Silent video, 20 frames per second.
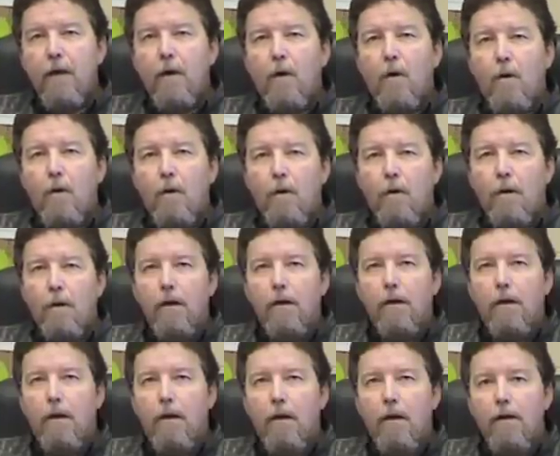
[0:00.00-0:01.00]

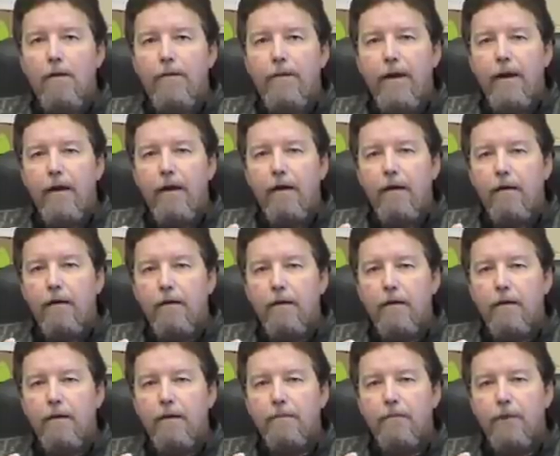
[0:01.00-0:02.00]
Or are there
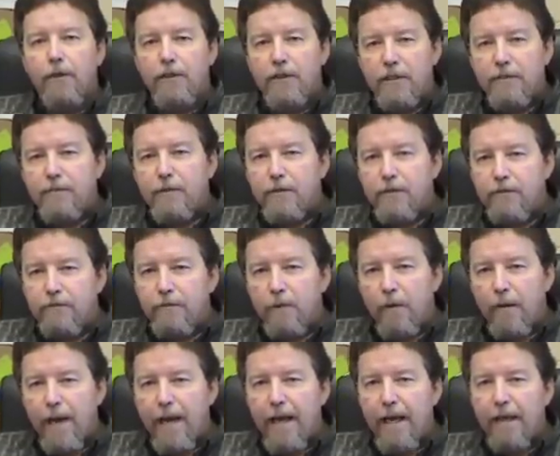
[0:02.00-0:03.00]
principles of
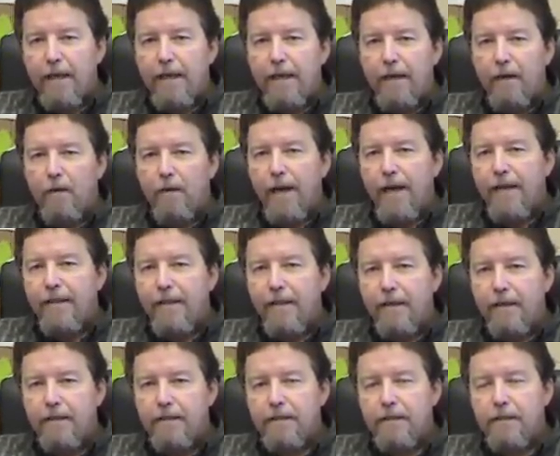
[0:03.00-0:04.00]
morality or
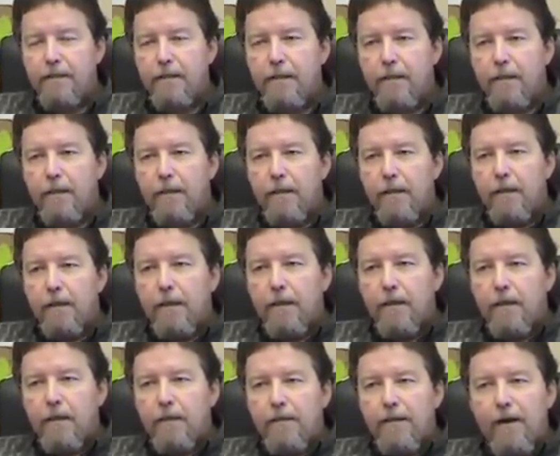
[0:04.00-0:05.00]
ethics
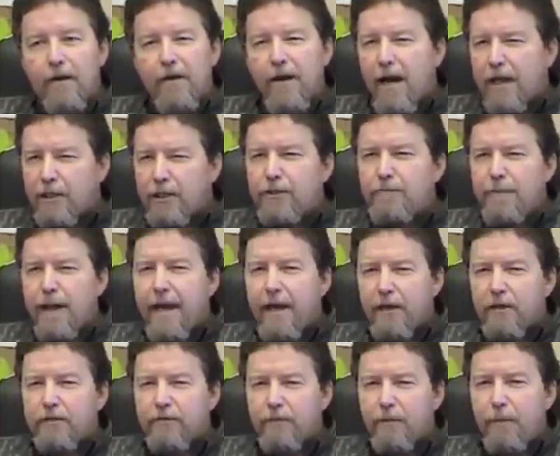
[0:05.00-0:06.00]
that are not just
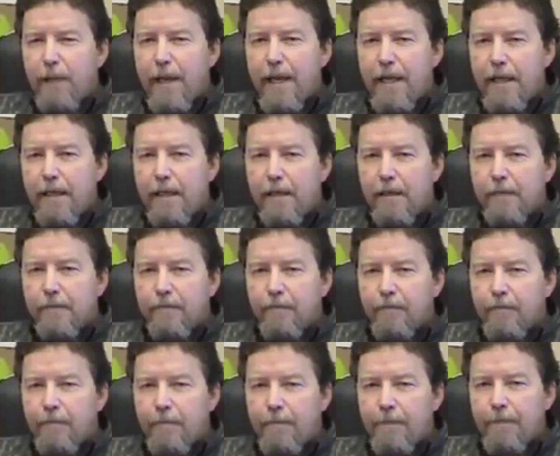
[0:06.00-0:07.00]
matters of opinion,
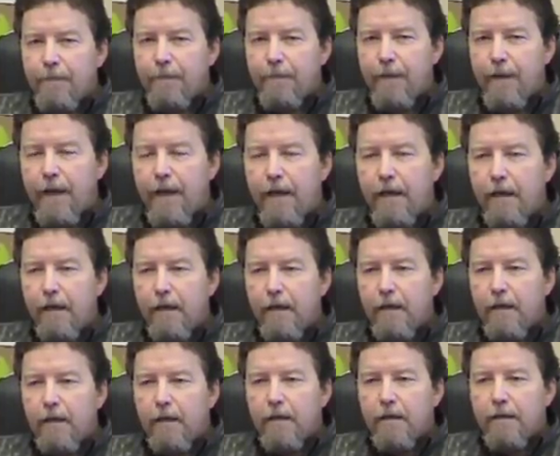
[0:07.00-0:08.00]
that
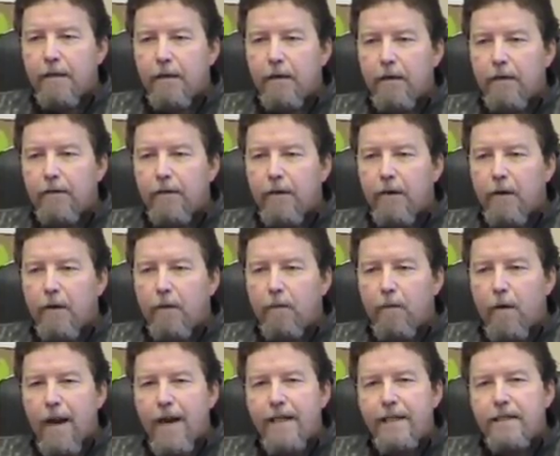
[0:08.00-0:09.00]
there are
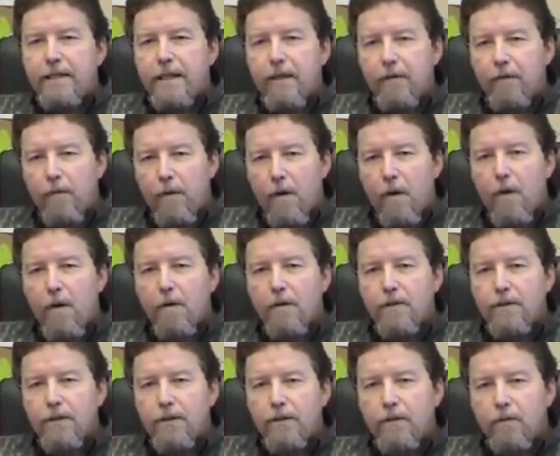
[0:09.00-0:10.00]
rights and
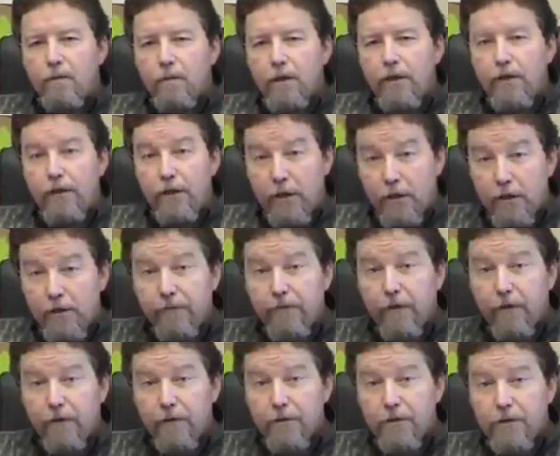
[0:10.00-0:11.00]
wrongs in the
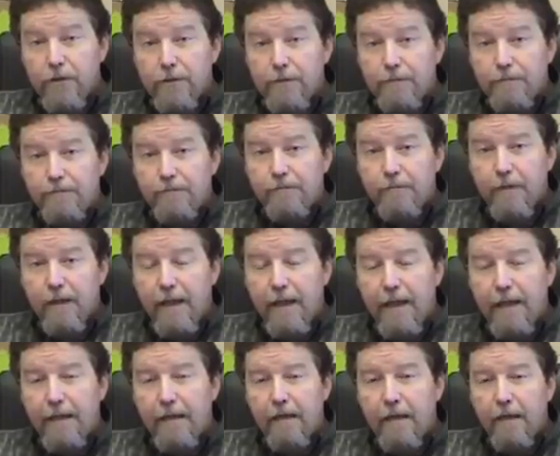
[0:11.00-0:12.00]
universe,
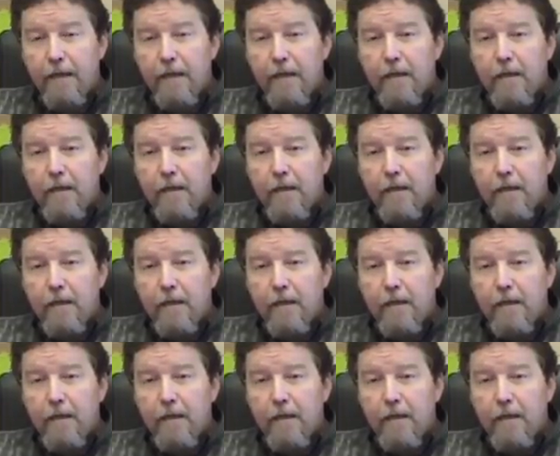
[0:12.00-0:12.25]
and